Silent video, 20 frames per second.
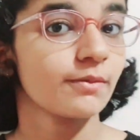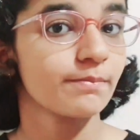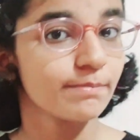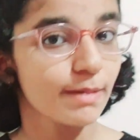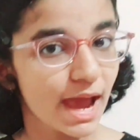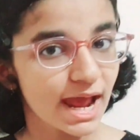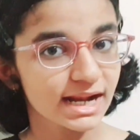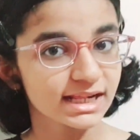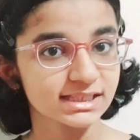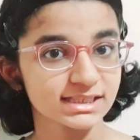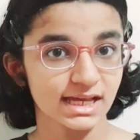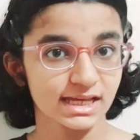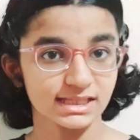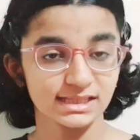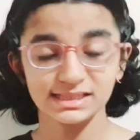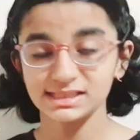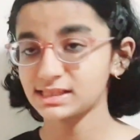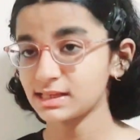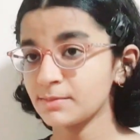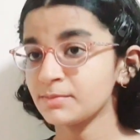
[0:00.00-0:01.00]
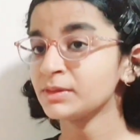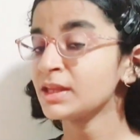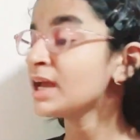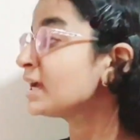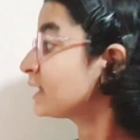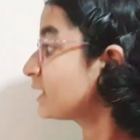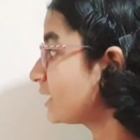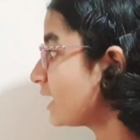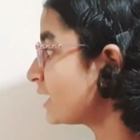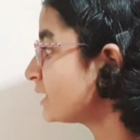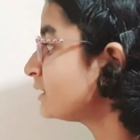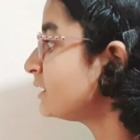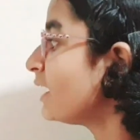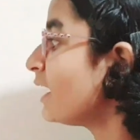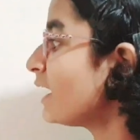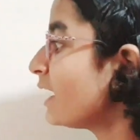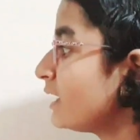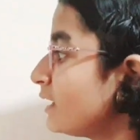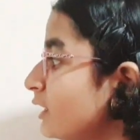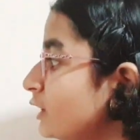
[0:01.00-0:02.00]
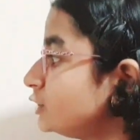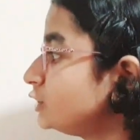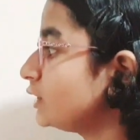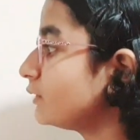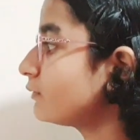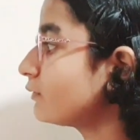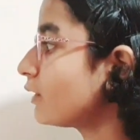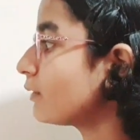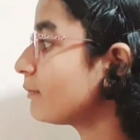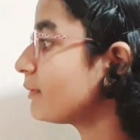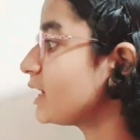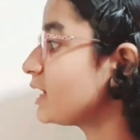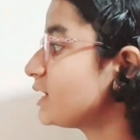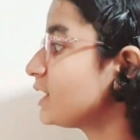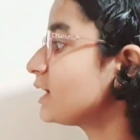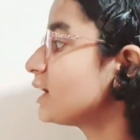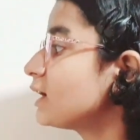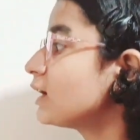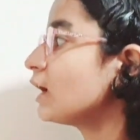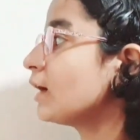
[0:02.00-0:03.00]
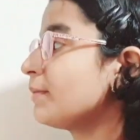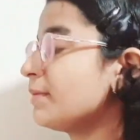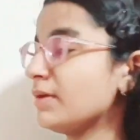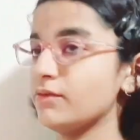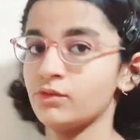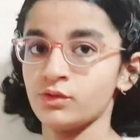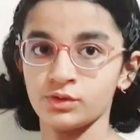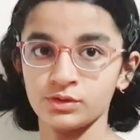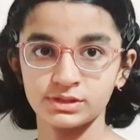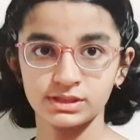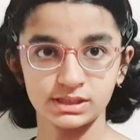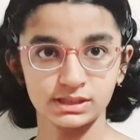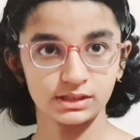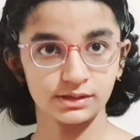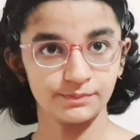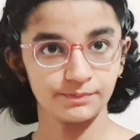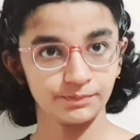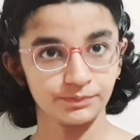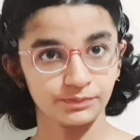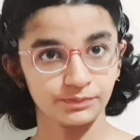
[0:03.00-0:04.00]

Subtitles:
or parasites, get their energy from eating herbivores.